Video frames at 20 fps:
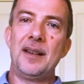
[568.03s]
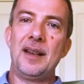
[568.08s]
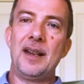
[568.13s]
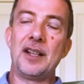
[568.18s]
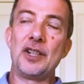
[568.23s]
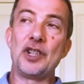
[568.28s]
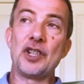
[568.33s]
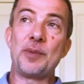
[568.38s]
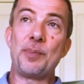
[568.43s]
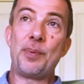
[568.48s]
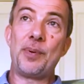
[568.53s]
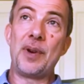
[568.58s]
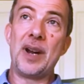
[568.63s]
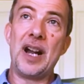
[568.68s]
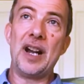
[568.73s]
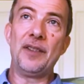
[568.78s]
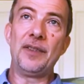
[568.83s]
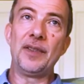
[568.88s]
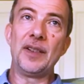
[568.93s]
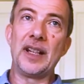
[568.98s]
and just
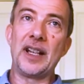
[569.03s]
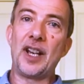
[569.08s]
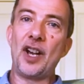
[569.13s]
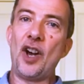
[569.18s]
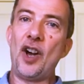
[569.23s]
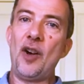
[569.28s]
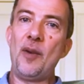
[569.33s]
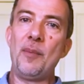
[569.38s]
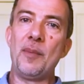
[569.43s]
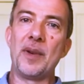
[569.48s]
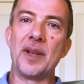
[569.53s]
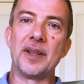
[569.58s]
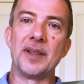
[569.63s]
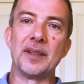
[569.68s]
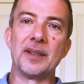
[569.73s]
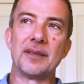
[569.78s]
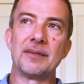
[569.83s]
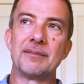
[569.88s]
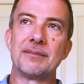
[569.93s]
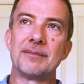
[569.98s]
prayerfully come
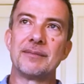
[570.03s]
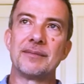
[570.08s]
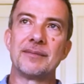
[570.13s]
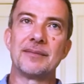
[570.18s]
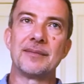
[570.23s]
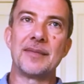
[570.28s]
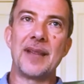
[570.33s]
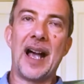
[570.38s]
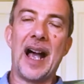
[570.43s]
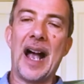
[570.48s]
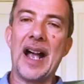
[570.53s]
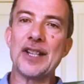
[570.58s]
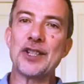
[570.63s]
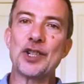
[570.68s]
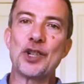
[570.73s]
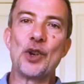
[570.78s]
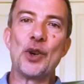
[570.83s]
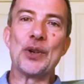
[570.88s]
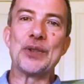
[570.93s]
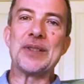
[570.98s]
and
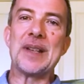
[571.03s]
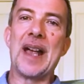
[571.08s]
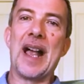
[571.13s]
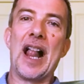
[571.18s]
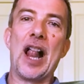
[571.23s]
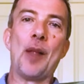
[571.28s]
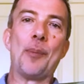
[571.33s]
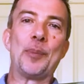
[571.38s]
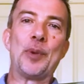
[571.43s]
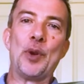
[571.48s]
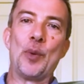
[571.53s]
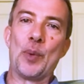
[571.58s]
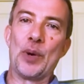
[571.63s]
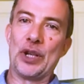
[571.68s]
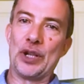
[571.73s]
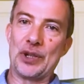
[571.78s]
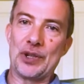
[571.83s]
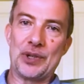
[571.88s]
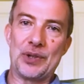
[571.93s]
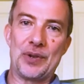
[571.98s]
ask God to help you where
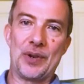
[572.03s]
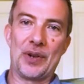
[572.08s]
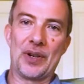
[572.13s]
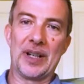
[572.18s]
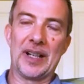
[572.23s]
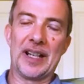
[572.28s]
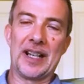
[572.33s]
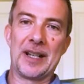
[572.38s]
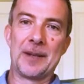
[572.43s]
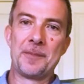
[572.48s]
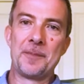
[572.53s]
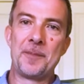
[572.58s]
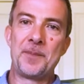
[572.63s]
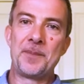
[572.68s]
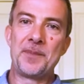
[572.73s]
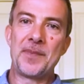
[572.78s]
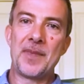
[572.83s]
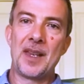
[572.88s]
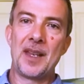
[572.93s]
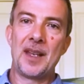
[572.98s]
you're struggling.
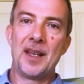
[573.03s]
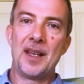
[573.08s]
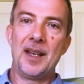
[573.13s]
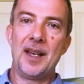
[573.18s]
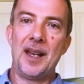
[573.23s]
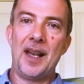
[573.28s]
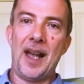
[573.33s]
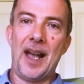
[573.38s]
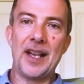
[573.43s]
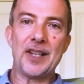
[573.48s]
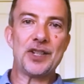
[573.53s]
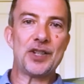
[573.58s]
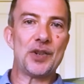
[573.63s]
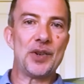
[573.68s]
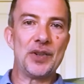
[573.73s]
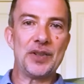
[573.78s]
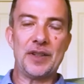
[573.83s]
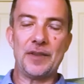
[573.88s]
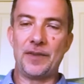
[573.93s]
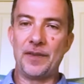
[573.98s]
Ask
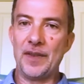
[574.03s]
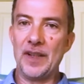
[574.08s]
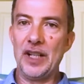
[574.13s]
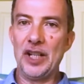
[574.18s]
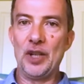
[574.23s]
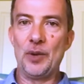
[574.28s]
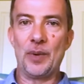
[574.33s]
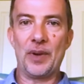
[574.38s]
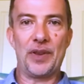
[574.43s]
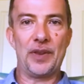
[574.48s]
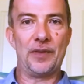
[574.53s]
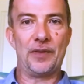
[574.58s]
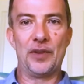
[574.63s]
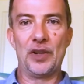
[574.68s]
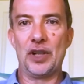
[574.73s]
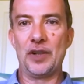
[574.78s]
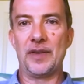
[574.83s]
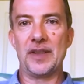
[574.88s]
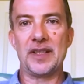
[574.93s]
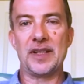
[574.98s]
God to fill you with the
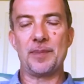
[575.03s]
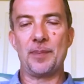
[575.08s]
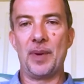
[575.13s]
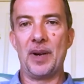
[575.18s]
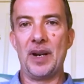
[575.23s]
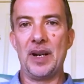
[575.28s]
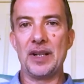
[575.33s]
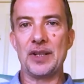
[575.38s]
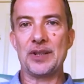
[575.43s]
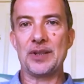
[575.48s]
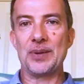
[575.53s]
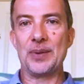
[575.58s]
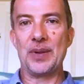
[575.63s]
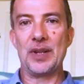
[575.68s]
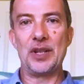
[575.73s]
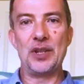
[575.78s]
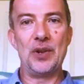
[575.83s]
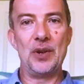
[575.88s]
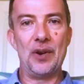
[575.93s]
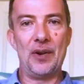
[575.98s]
fruit of his spirit so
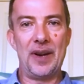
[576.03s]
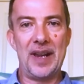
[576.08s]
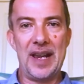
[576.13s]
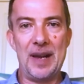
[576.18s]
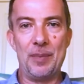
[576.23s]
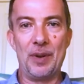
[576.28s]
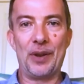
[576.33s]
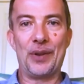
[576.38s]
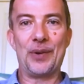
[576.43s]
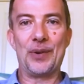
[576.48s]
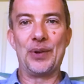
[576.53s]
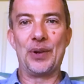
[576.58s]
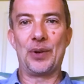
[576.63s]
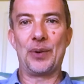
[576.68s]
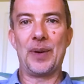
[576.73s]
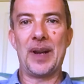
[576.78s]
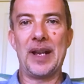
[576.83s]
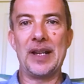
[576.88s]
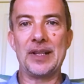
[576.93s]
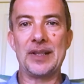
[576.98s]
that you are able through
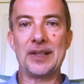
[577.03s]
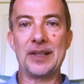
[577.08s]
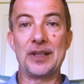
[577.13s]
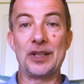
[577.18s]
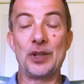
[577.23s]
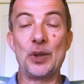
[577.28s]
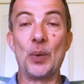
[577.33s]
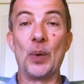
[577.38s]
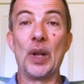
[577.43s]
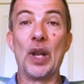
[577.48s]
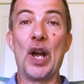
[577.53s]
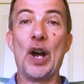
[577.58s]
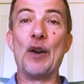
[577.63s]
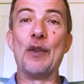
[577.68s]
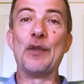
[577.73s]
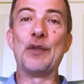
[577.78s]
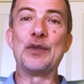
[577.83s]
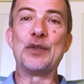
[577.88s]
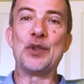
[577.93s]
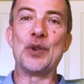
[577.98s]
Christ to show
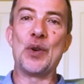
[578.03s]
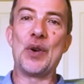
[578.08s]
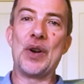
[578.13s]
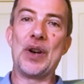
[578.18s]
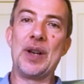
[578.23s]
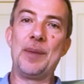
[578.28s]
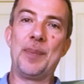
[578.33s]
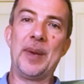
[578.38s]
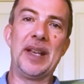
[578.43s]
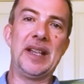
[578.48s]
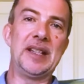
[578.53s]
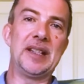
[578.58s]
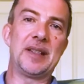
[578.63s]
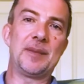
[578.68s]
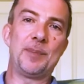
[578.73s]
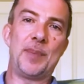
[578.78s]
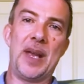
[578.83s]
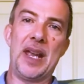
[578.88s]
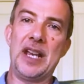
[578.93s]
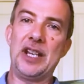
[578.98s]
love, joy,
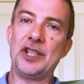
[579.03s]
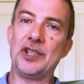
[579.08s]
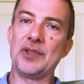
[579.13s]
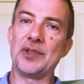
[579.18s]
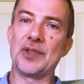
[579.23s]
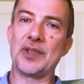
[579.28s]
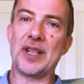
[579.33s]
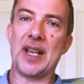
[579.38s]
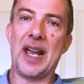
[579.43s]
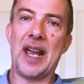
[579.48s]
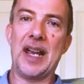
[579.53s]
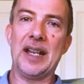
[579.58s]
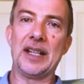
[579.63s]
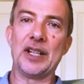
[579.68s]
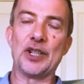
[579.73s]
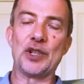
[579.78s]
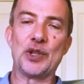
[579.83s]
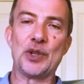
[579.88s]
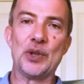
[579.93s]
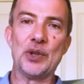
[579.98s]
peace, patience,
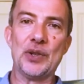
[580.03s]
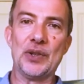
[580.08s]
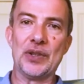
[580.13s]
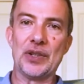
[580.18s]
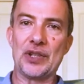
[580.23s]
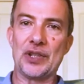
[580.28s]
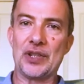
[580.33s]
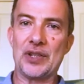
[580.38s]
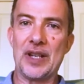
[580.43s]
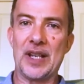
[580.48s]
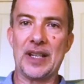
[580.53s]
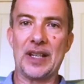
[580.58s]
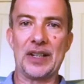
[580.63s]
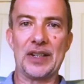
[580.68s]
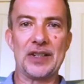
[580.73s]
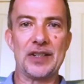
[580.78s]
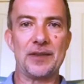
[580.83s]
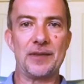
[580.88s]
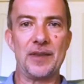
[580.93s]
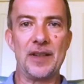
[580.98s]
kindness, goodness,
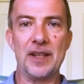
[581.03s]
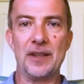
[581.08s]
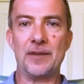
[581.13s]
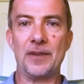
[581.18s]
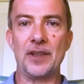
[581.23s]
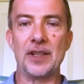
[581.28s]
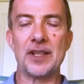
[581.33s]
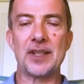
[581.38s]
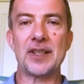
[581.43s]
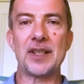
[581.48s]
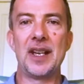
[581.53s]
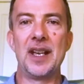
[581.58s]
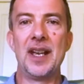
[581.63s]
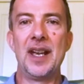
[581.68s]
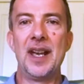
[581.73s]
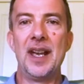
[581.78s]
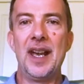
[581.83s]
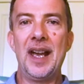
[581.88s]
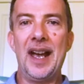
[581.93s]
gentleness, faithfulness,